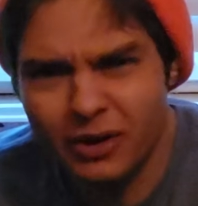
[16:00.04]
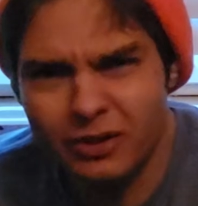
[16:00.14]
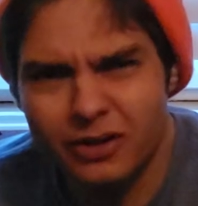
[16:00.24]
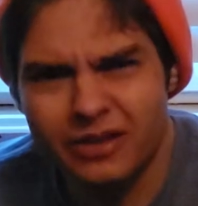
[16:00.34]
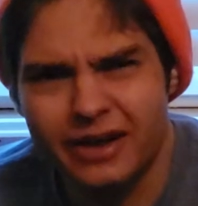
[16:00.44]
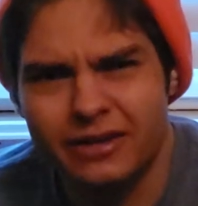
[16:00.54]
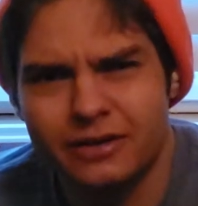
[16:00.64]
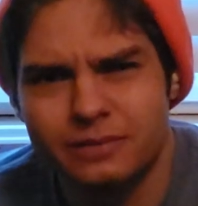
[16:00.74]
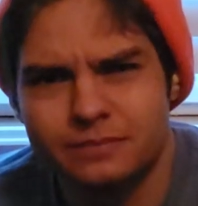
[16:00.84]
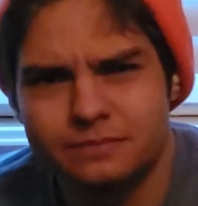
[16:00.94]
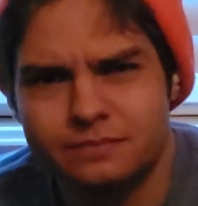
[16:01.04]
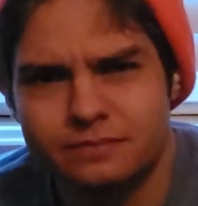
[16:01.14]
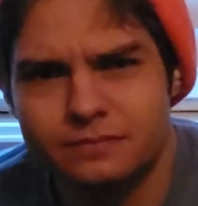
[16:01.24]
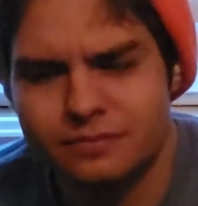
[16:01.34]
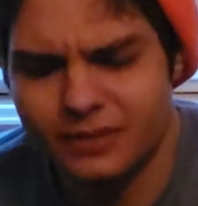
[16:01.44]
I look like? I
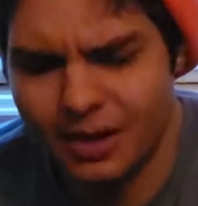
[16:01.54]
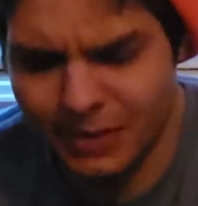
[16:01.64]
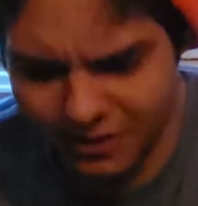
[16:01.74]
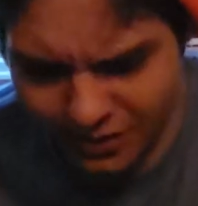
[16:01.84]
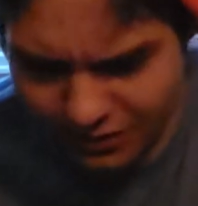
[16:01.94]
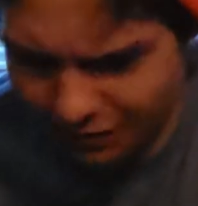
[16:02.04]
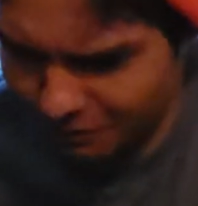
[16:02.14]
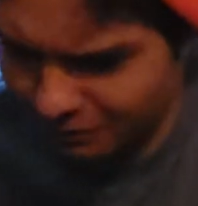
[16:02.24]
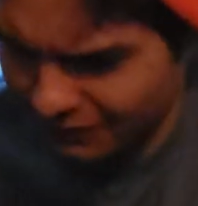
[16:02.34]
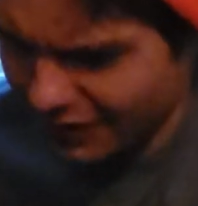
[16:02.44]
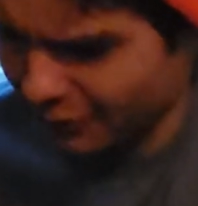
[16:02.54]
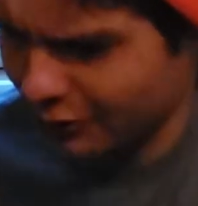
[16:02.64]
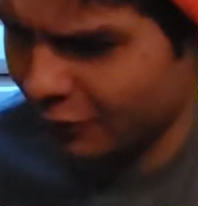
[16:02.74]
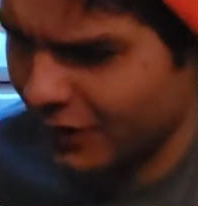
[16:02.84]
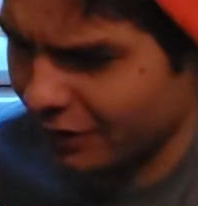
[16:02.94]
mean, I see this thing on the
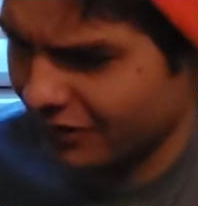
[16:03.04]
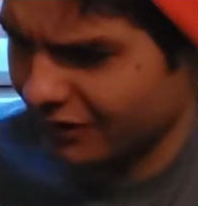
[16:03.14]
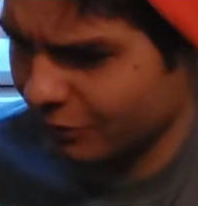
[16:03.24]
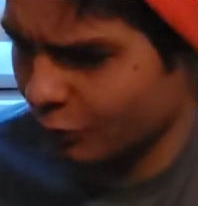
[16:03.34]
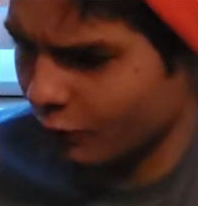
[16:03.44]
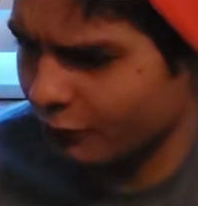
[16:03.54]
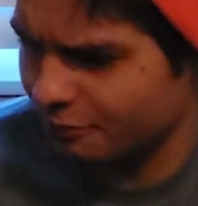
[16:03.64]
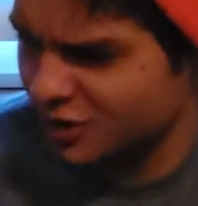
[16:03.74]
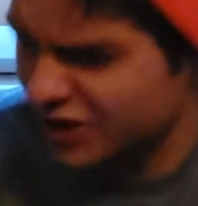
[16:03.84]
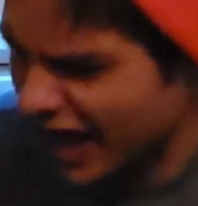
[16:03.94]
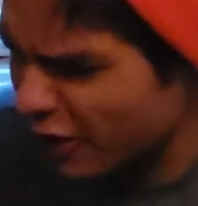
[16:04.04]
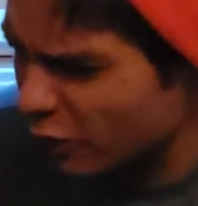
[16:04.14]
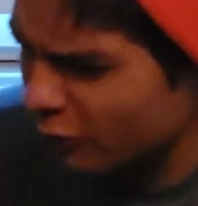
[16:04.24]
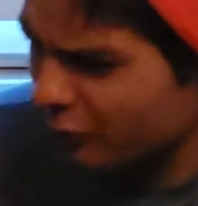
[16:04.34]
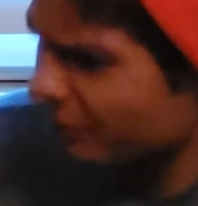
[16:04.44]
ground. It's like some sort of
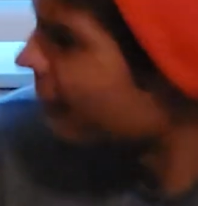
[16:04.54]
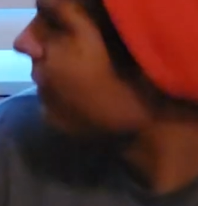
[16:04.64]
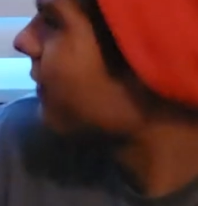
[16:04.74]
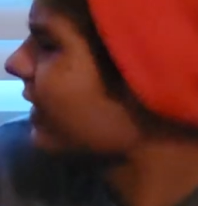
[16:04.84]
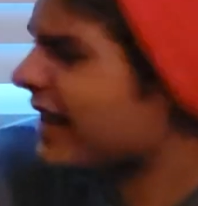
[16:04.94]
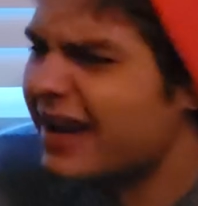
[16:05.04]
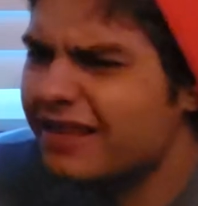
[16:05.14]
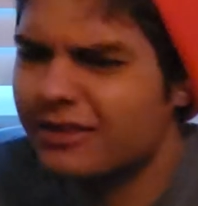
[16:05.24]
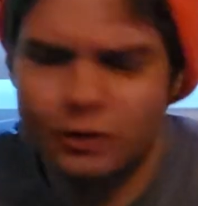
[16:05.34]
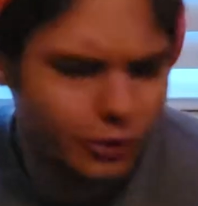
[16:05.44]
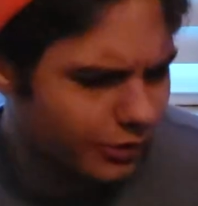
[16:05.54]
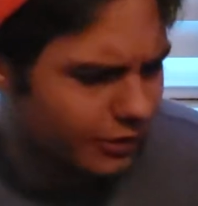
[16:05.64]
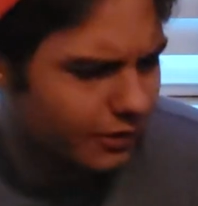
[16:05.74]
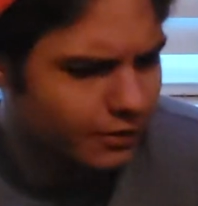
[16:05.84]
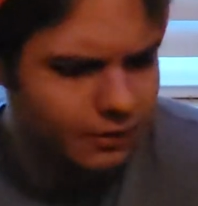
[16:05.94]
shadow from the lights, or
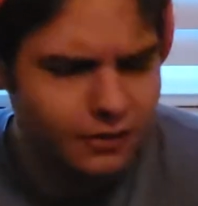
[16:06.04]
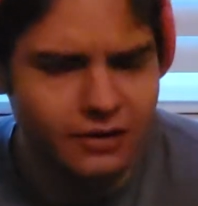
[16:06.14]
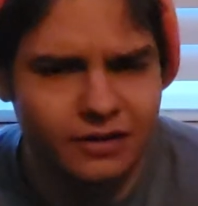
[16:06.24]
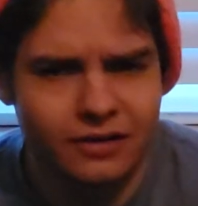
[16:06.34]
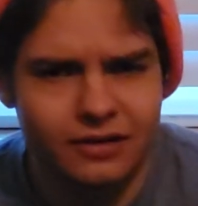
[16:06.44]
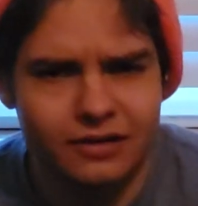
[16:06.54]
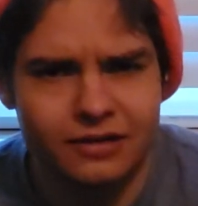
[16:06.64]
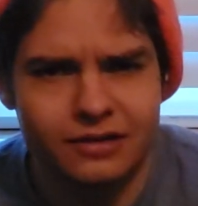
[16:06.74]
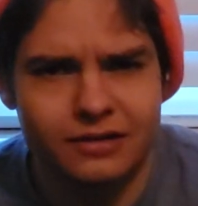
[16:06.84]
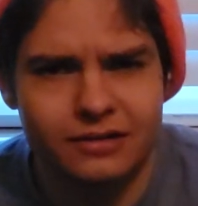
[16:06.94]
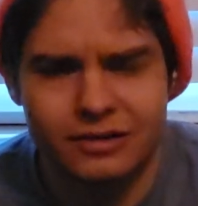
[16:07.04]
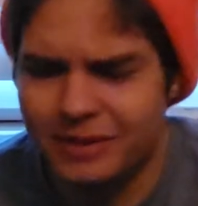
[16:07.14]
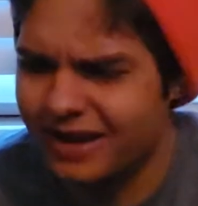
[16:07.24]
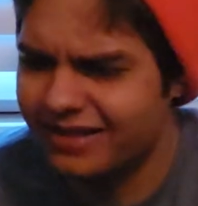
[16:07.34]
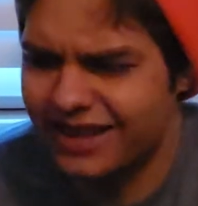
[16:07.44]
am
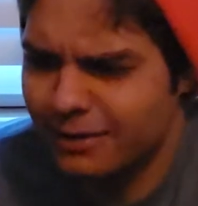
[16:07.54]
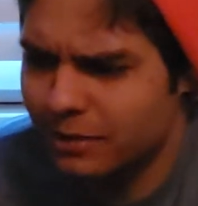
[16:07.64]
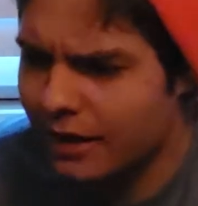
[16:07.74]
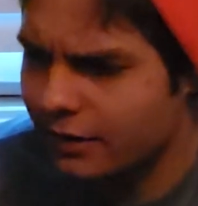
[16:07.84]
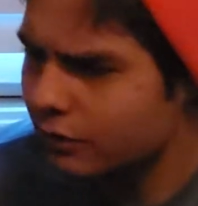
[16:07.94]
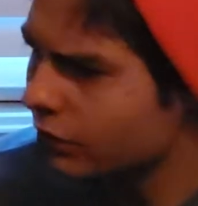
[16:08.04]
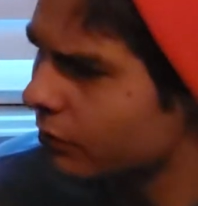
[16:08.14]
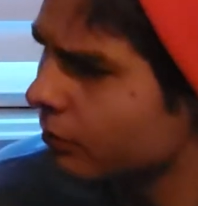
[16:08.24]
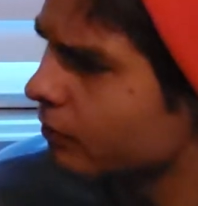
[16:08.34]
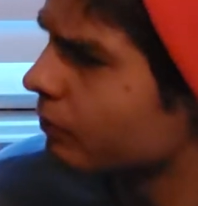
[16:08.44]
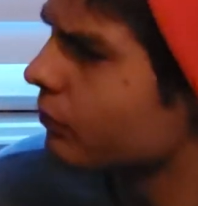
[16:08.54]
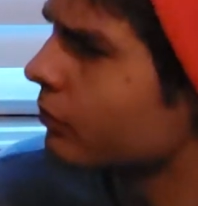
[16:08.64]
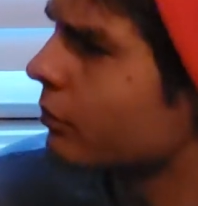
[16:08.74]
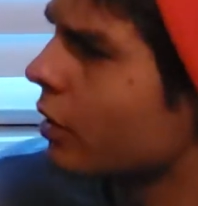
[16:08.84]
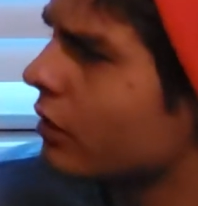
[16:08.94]
I a light blocker?
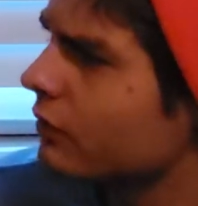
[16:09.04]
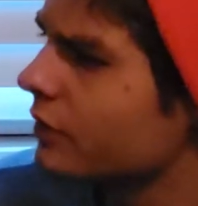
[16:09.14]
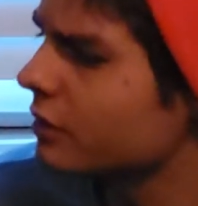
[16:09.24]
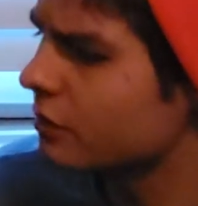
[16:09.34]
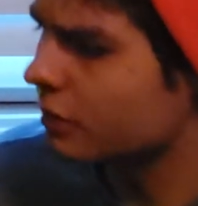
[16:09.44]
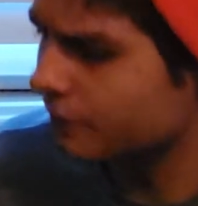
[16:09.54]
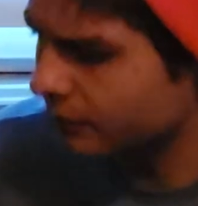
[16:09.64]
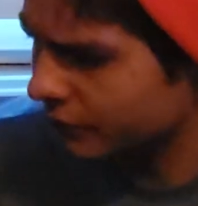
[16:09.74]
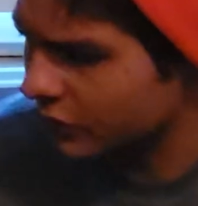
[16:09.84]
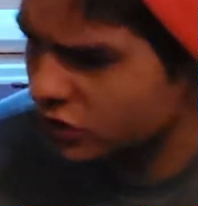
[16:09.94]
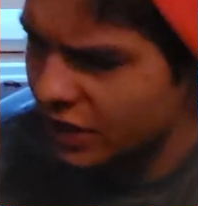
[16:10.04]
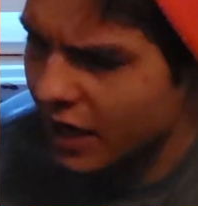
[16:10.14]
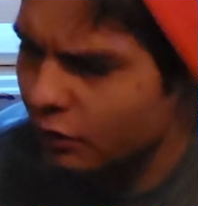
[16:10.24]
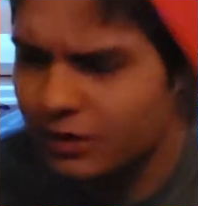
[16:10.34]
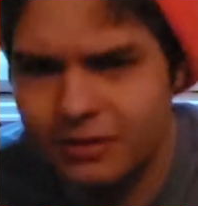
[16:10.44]
Part of it, the
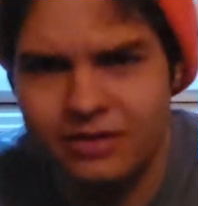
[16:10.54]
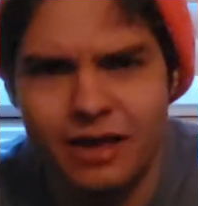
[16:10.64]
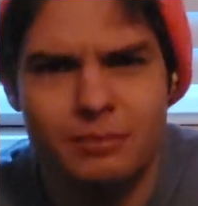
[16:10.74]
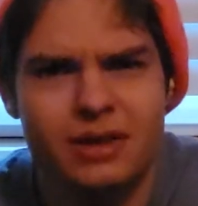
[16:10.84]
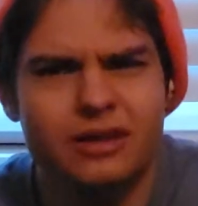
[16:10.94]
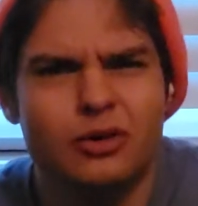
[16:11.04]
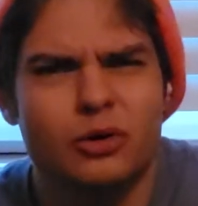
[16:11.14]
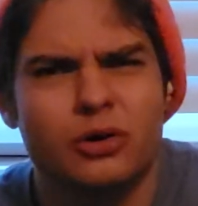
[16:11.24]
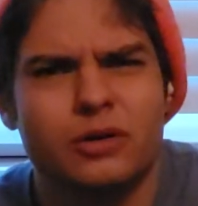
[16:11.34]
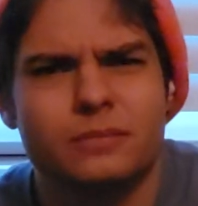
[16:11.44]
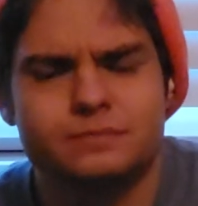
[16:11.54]
shadow. Is that me, or?